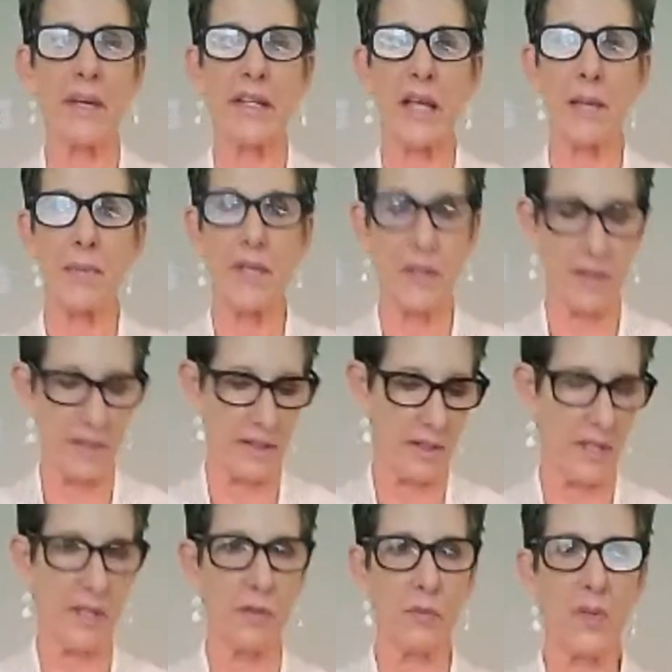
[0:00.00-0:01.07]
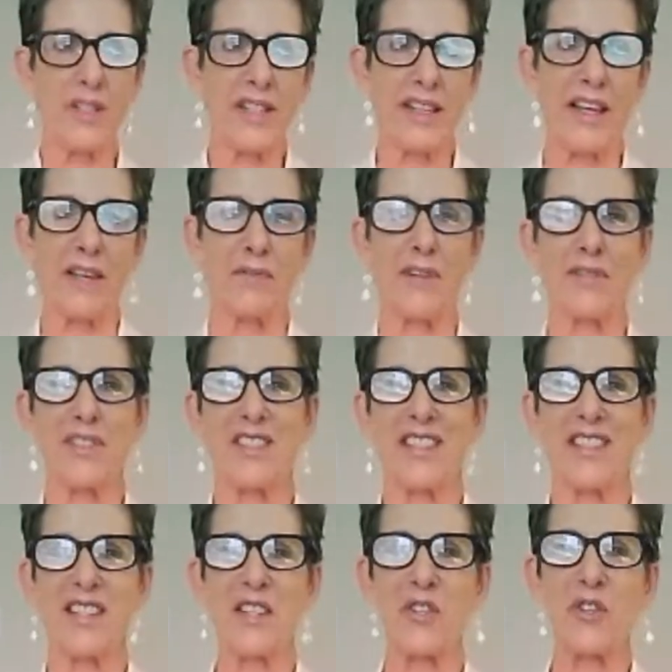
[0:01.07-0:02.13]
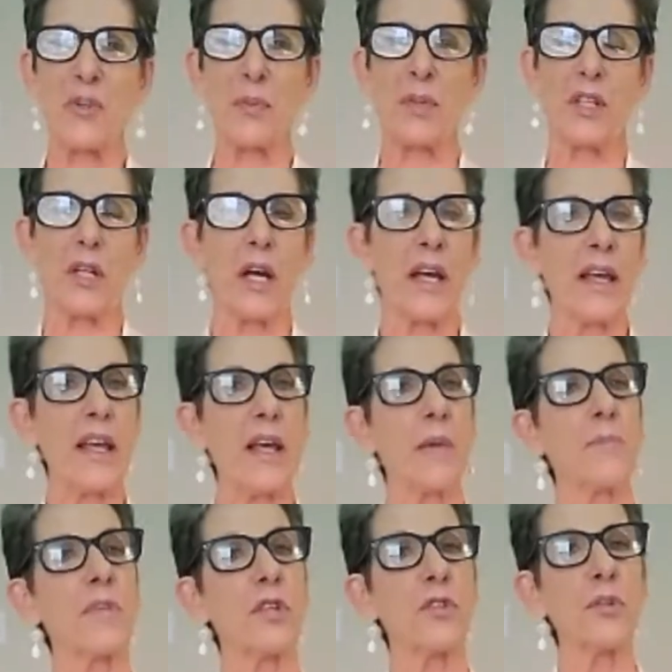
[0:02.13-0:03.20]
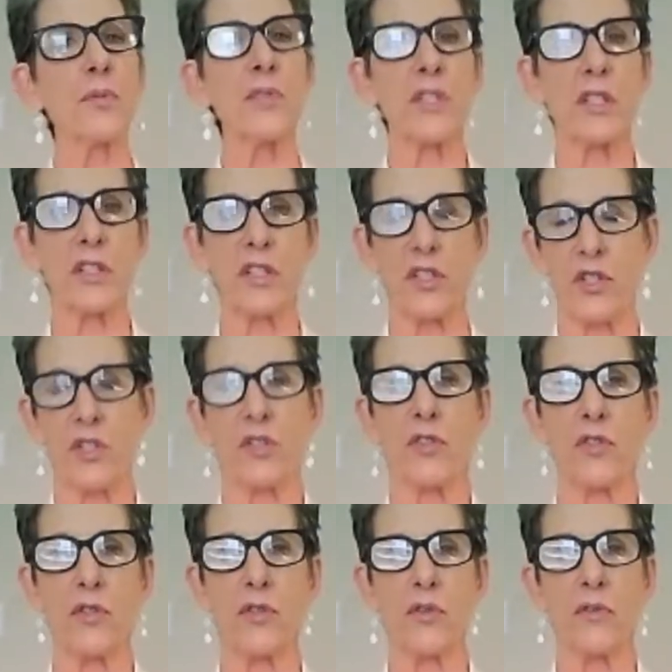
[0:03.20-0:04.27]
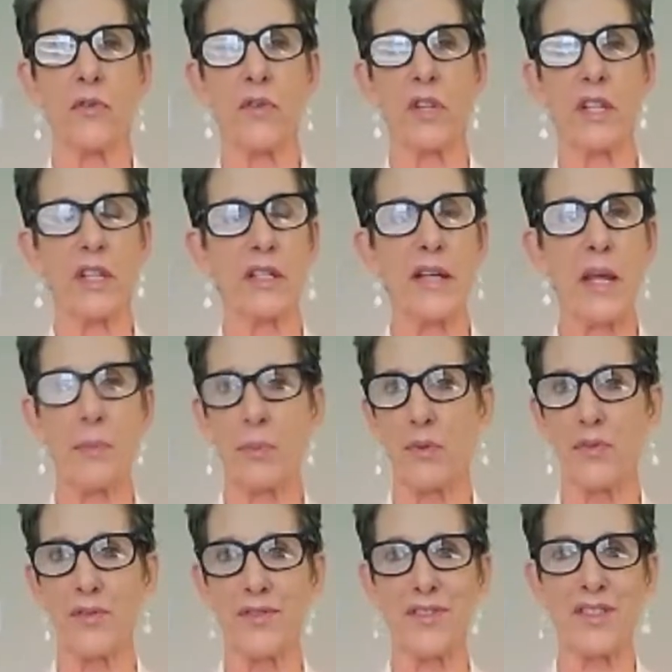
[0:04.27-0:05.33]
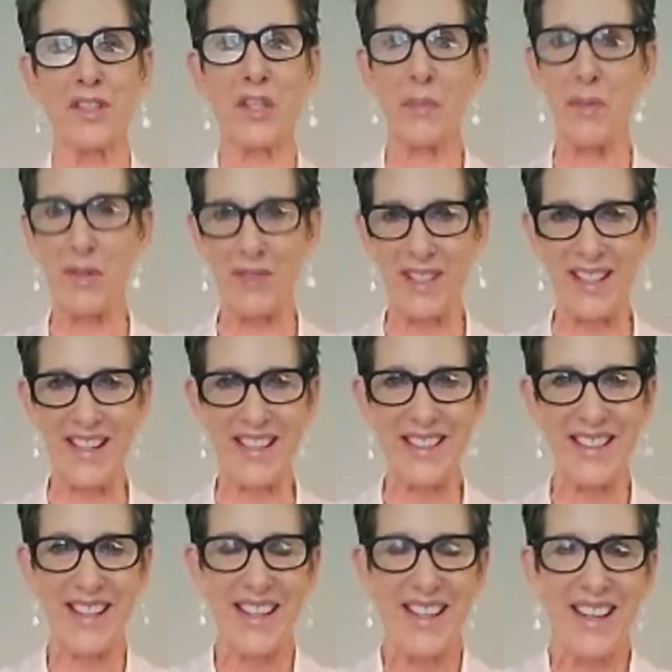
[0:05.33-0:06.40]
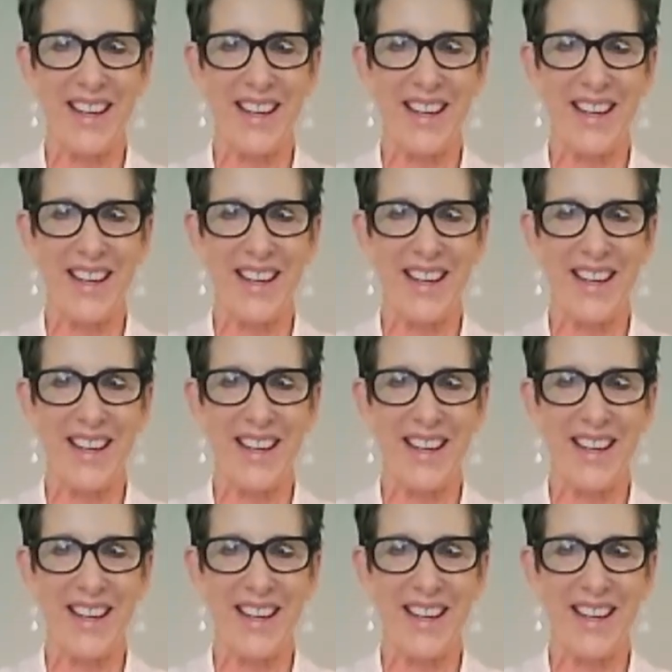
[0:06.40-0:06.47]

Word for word: My name is, once again, Reverend Denise Schubert. I am the newest addition to the Naples community.